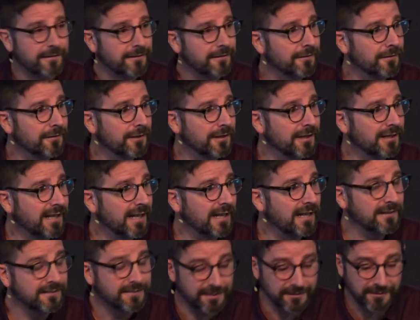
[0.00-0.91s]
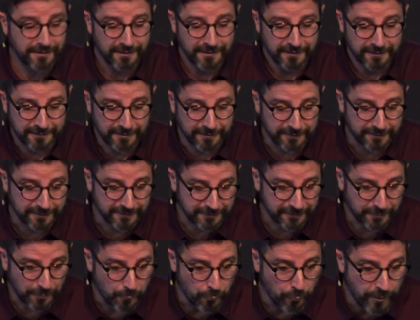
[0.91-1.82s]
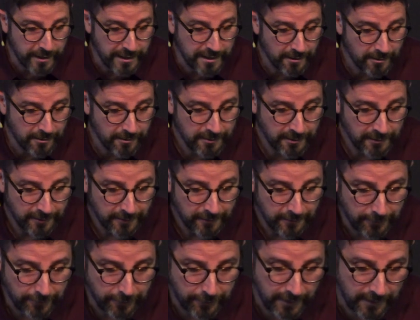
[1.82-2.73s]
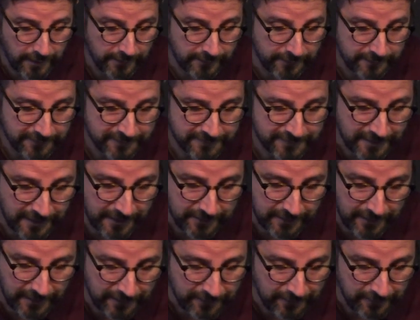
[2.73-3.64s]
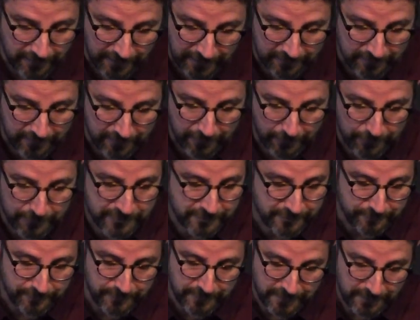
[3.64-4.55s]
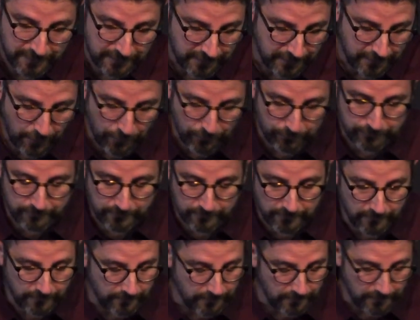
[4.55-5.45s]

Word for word: You're going to get into to some weird things, and, and, and there's, you know,